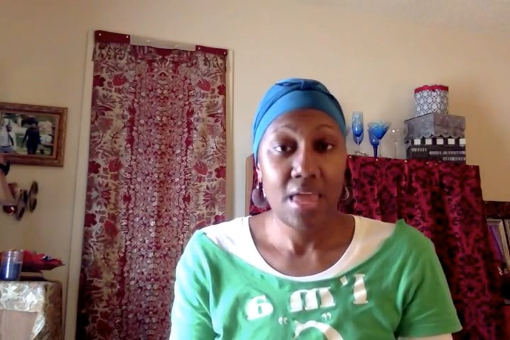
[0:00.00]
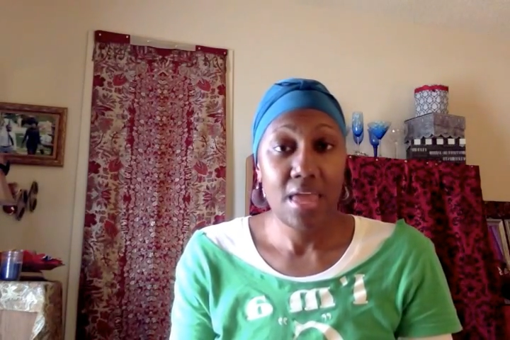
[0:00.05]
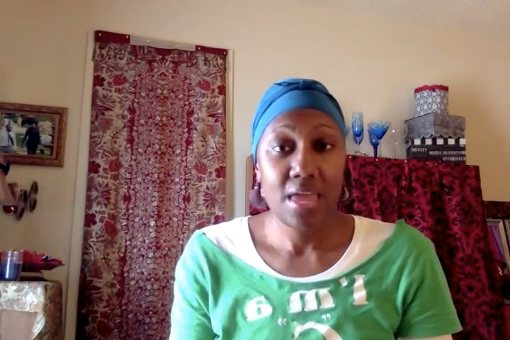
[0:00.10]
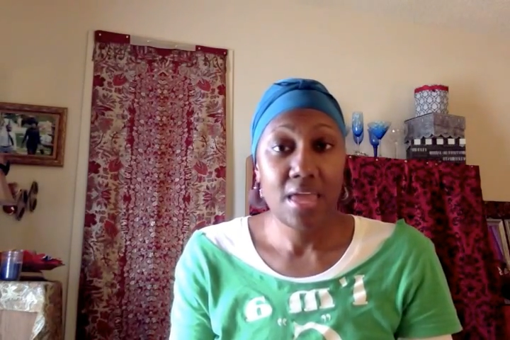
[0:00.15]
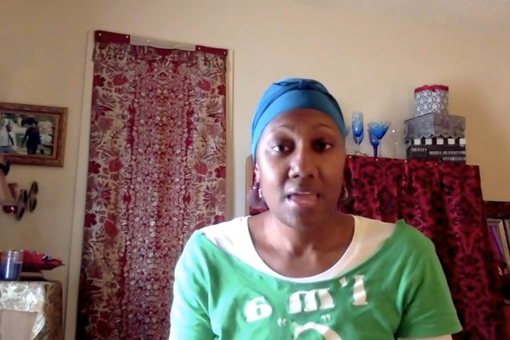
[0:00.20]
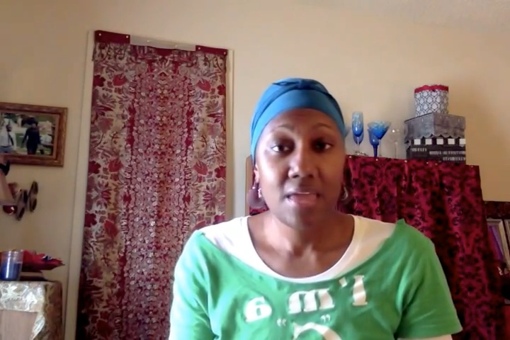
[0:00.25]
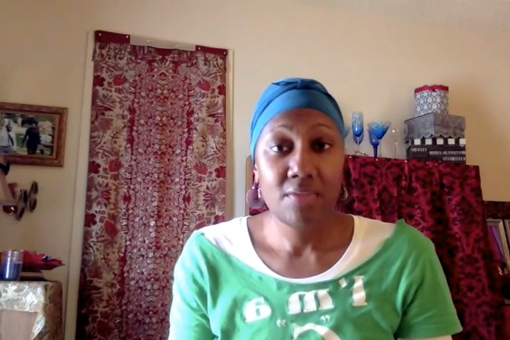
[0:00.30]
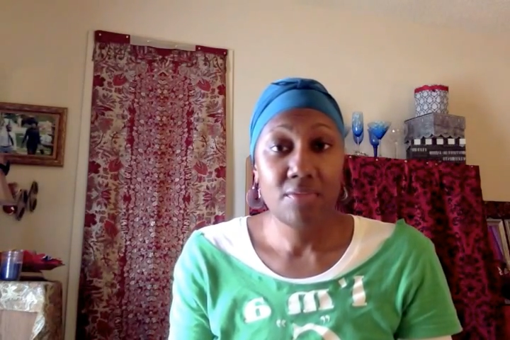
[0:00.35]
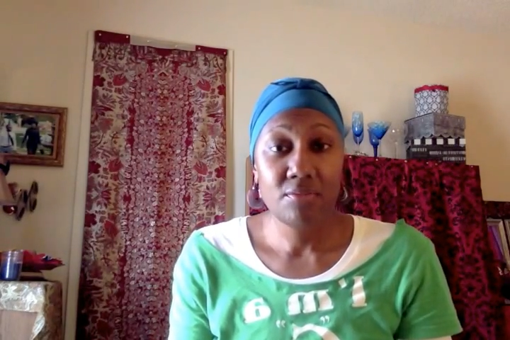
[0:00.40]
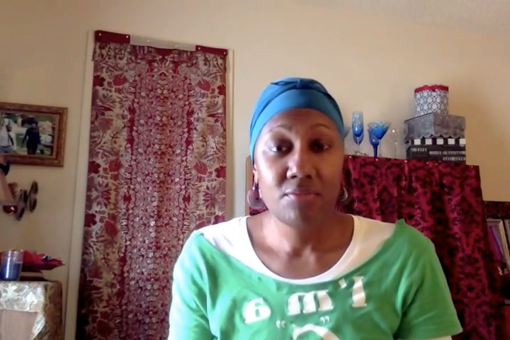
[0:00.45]

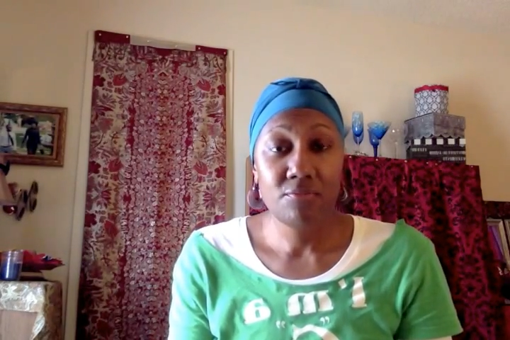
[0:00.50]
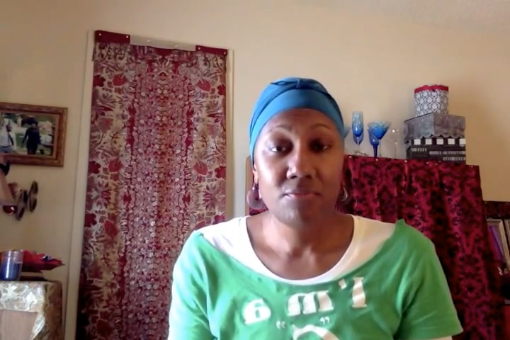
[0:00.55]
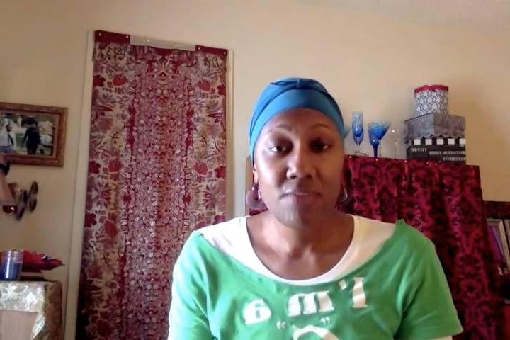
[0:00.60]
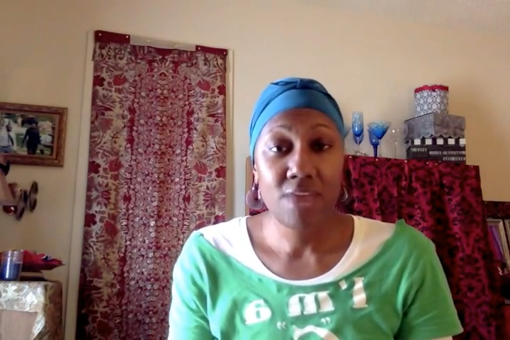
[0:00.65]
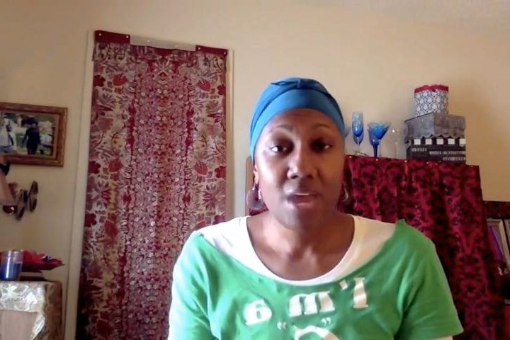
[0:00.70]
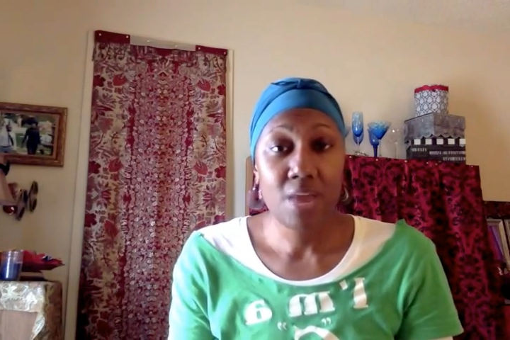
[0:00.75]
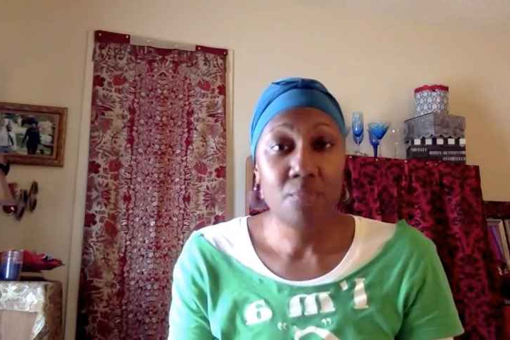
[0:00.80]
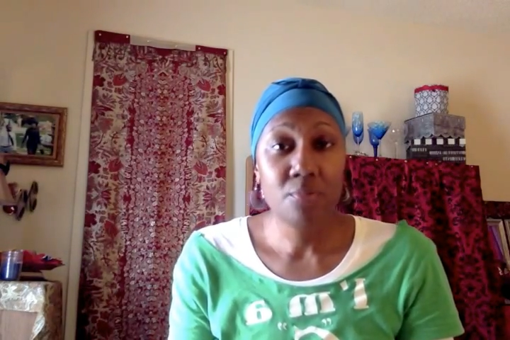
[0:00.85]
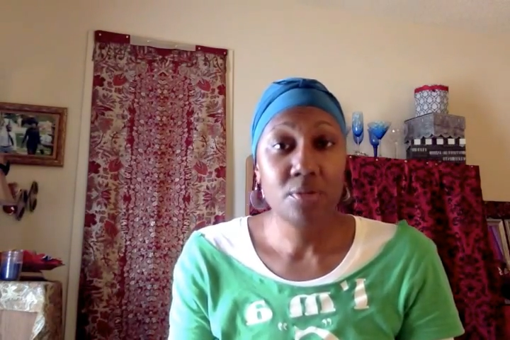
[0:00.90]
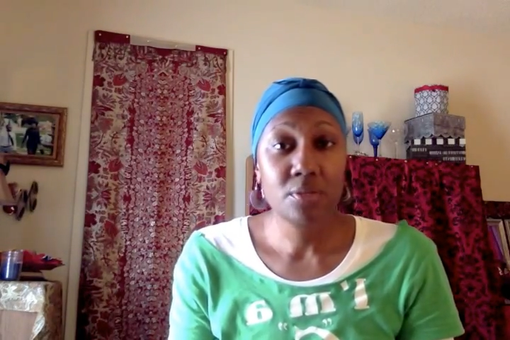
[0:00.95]
and the
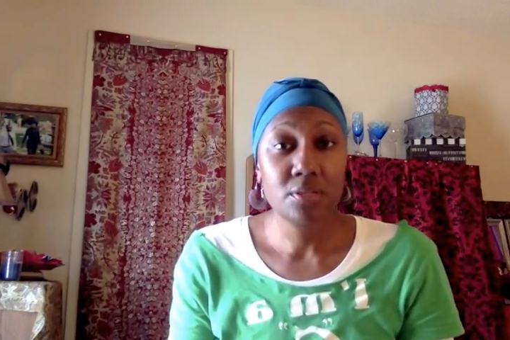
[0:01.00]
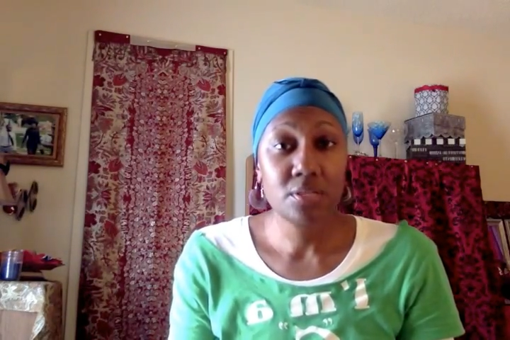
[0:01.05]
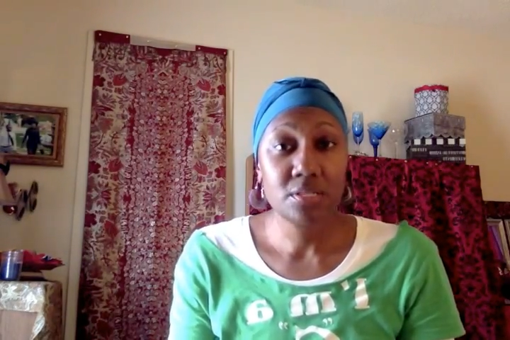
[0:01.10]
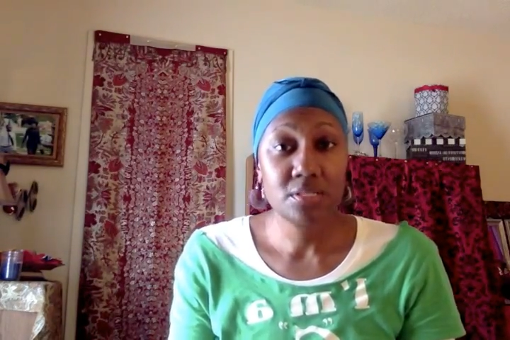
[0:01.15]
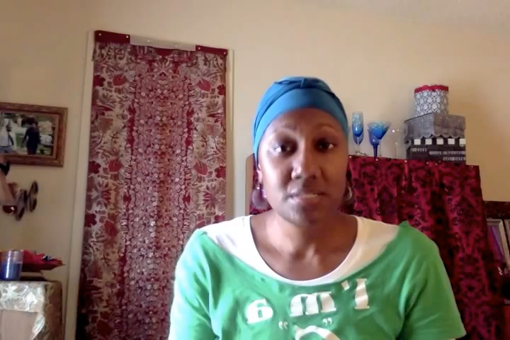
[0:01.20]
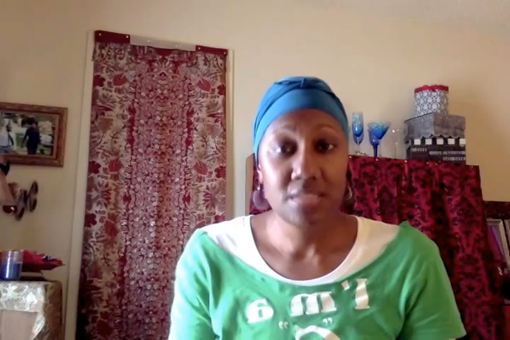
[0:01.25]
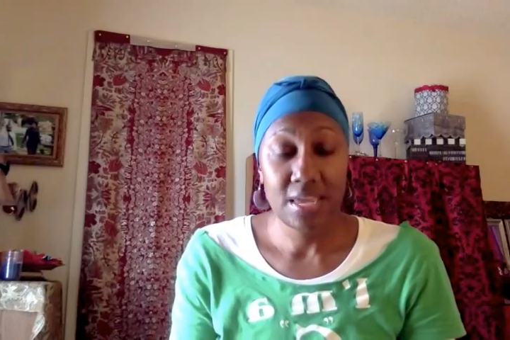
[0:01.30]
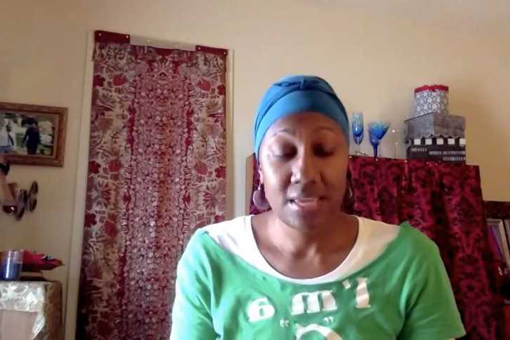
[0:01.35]
fabric looks